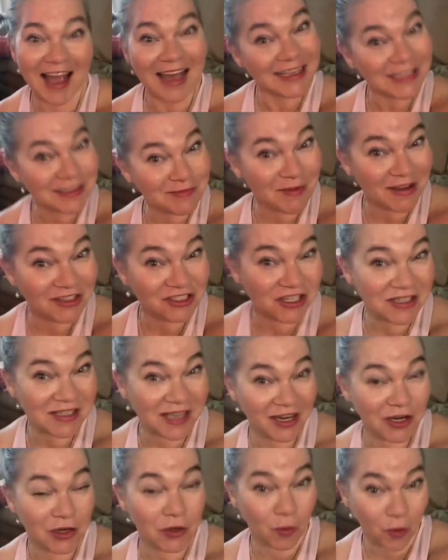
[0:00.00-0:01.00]
as much
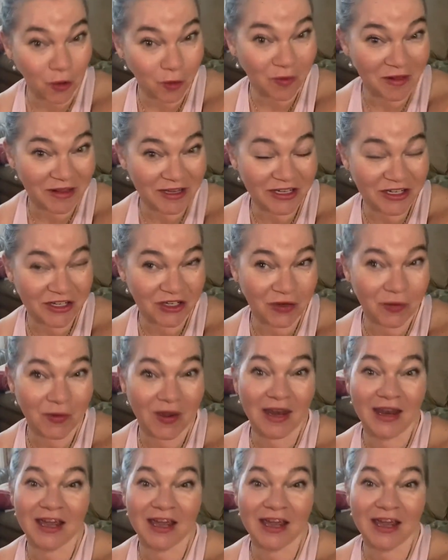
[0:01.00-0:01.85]
as I normally do.